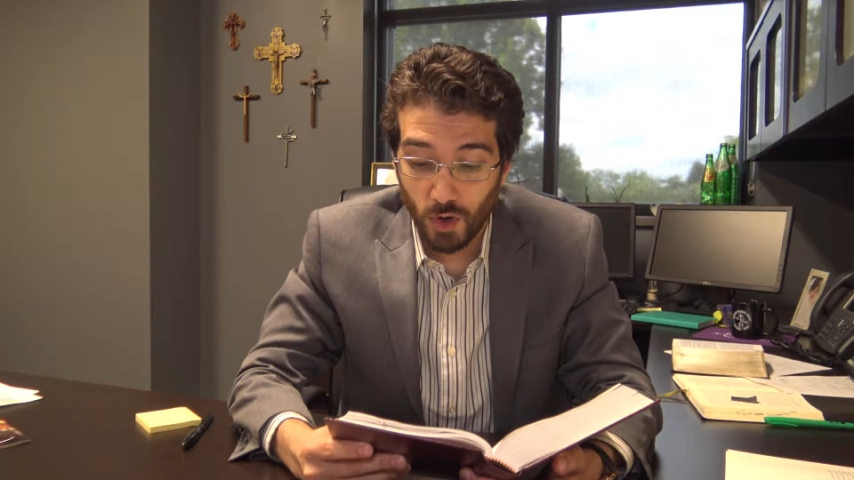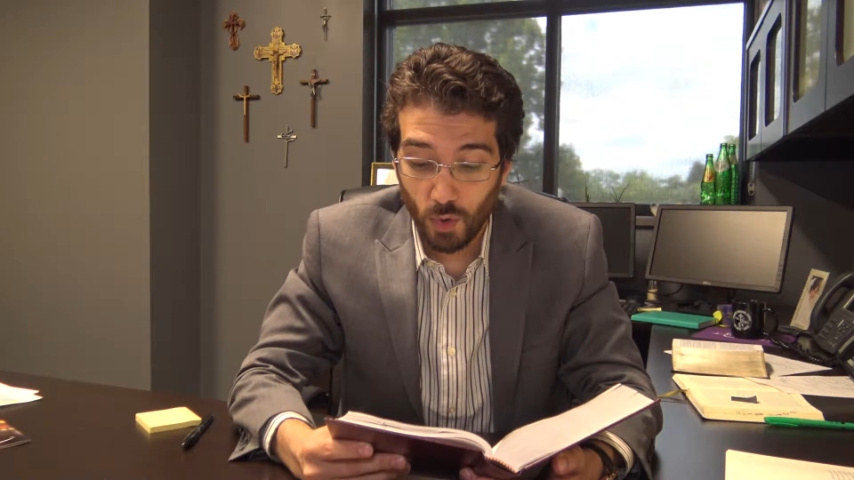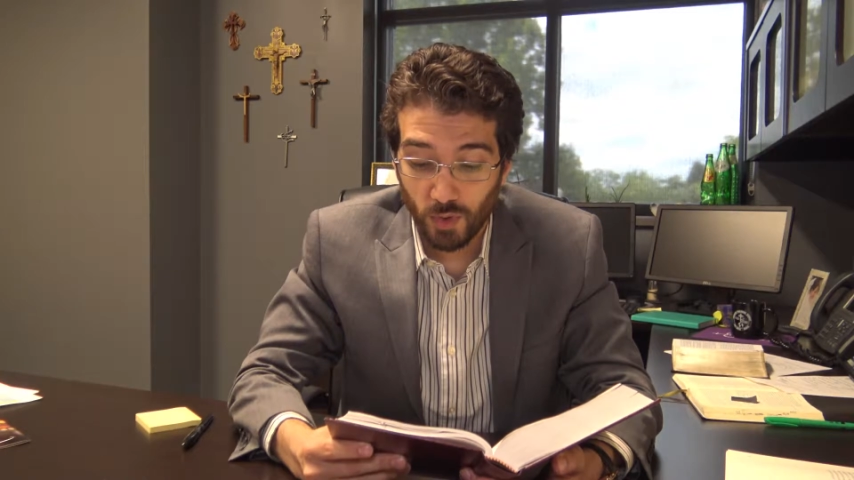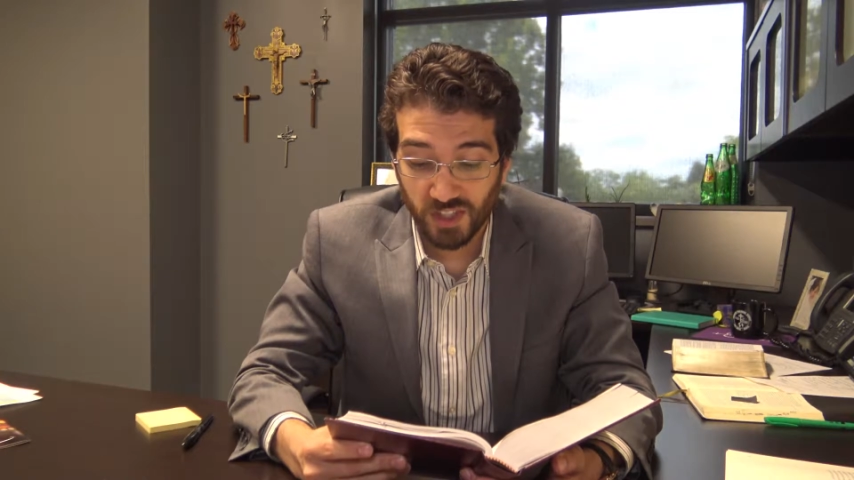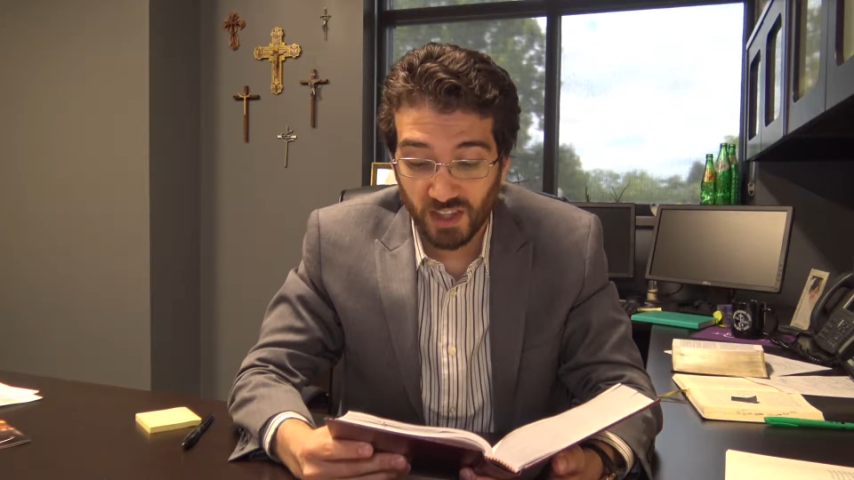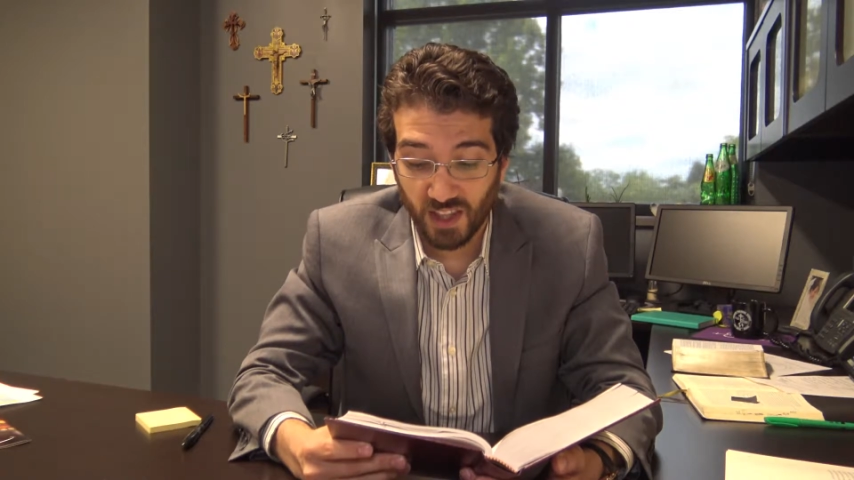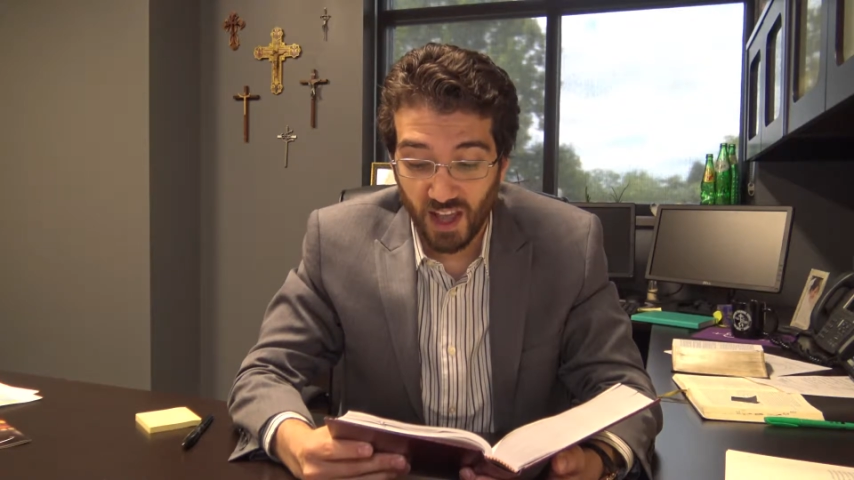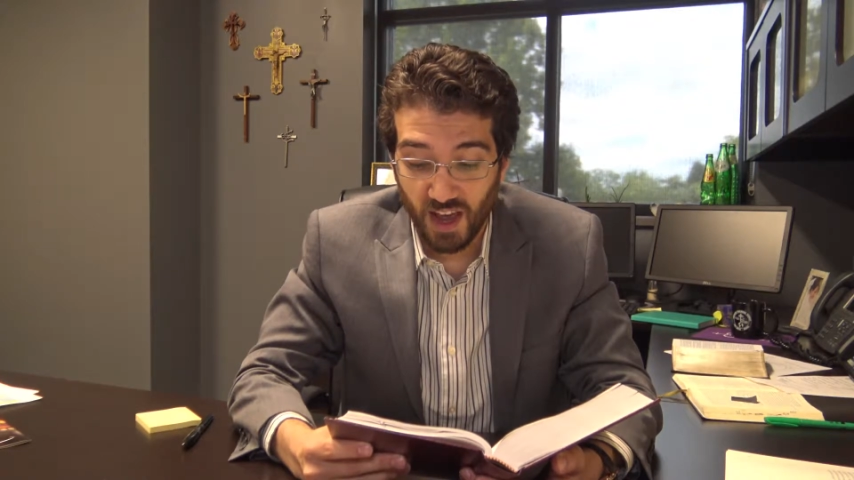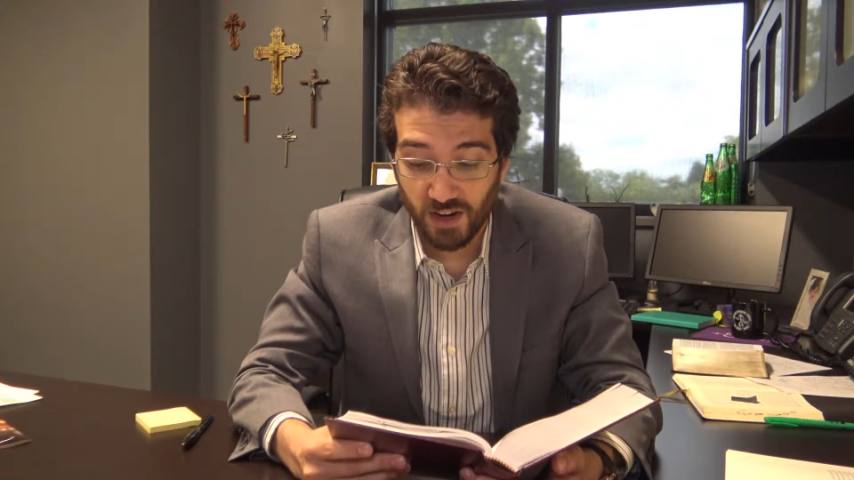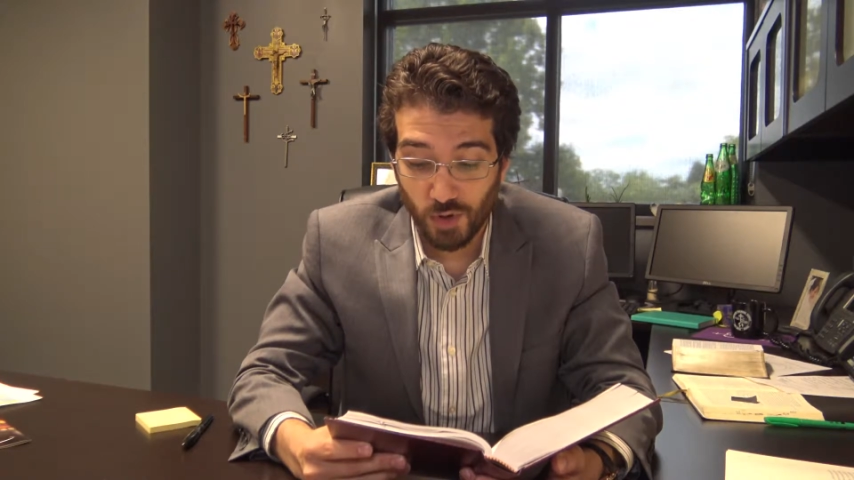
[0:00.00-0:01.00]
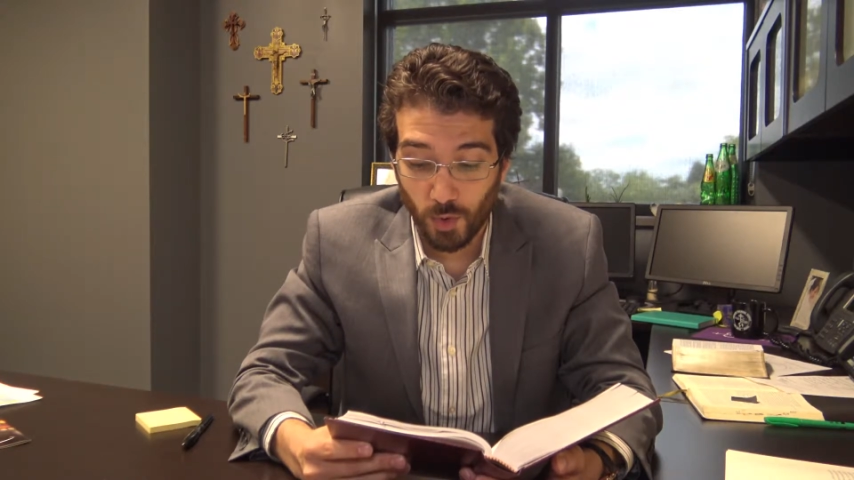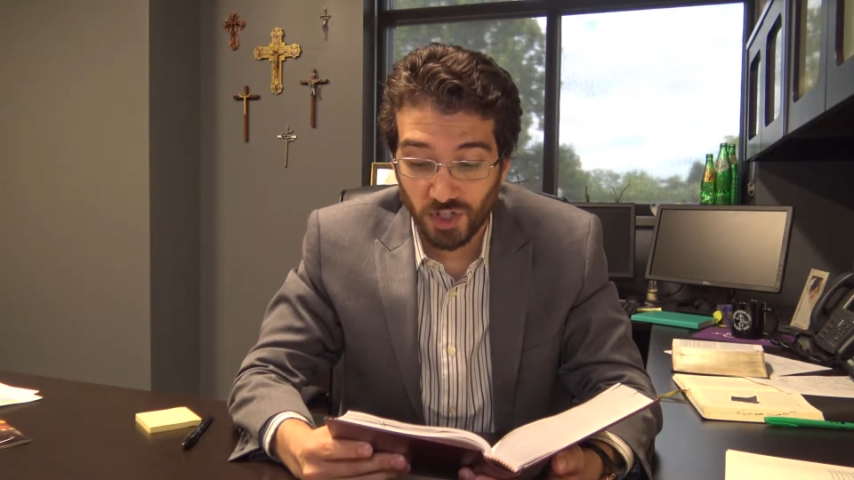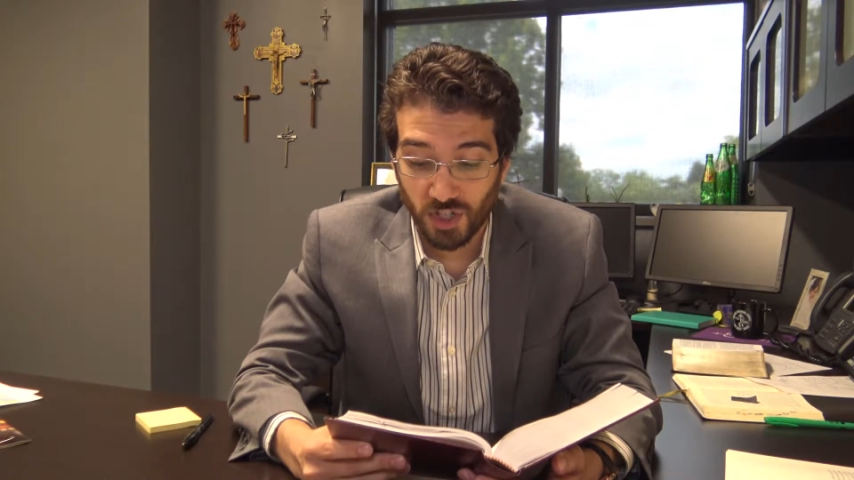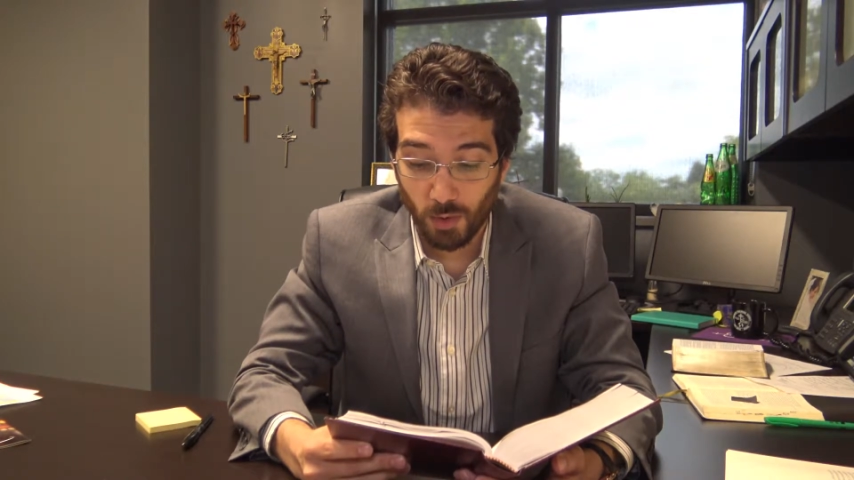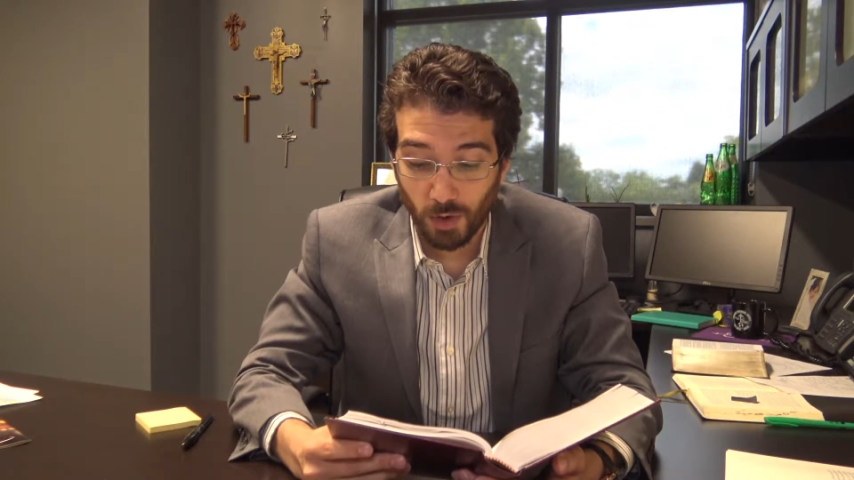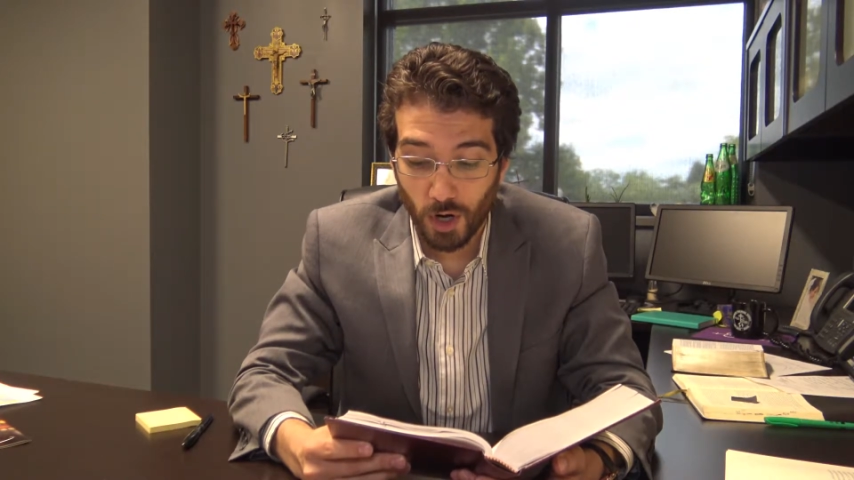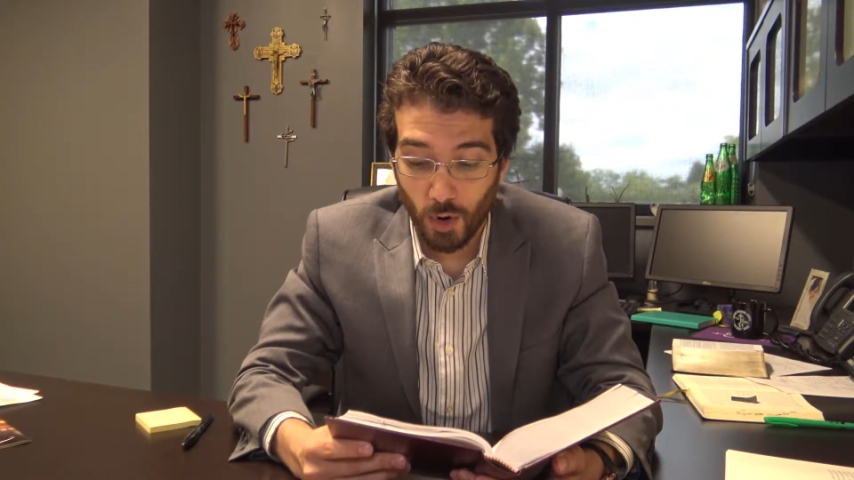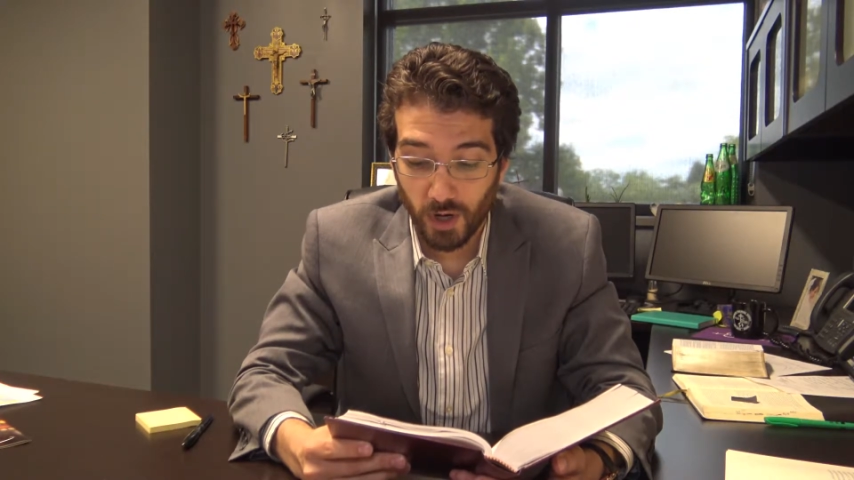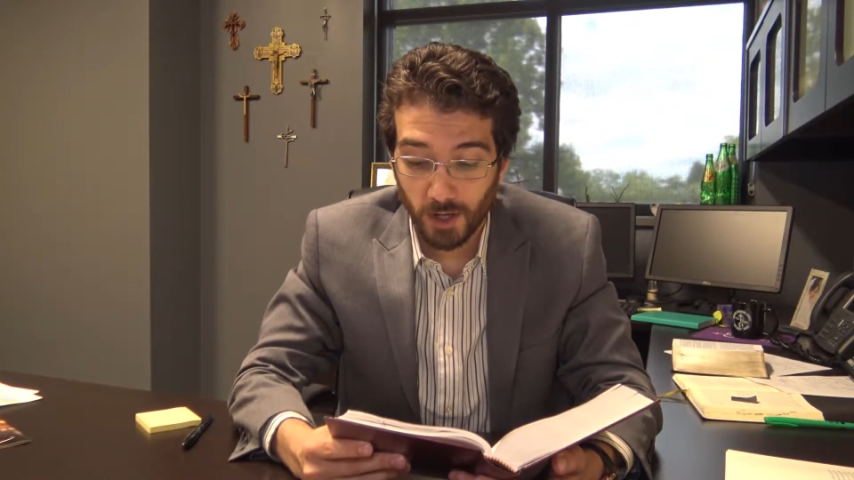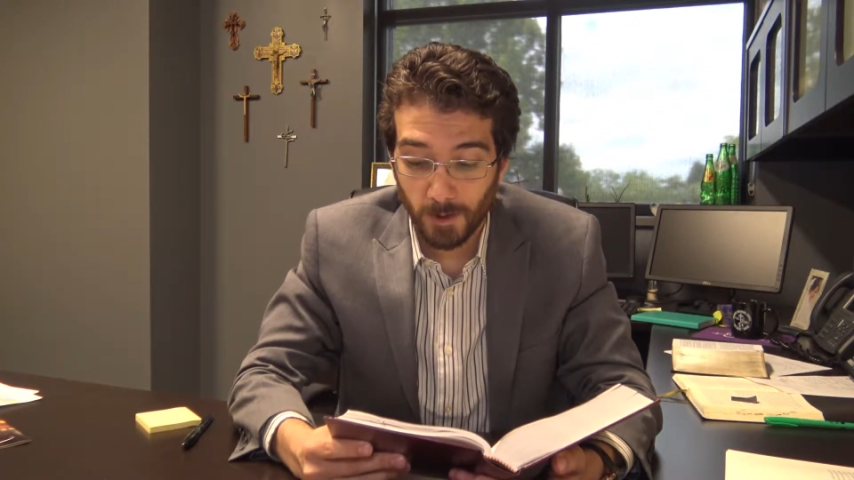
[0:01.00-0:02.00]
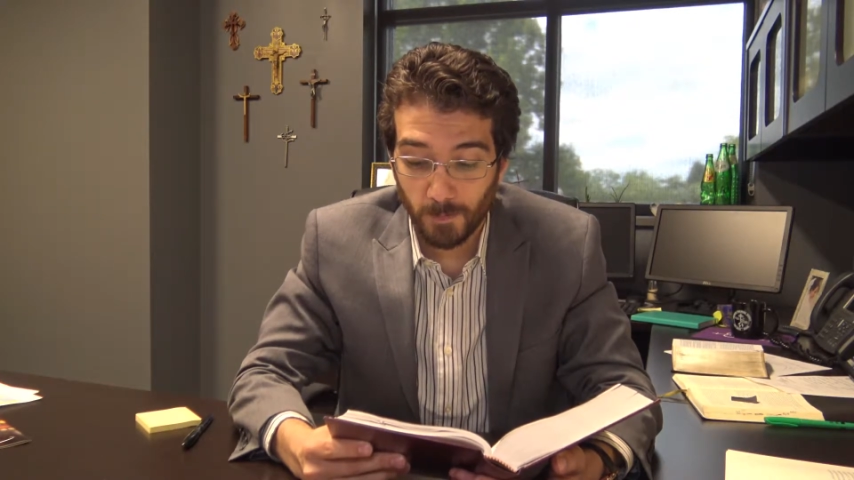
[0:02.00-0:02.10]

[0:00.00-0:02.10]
was at the land to which they were going.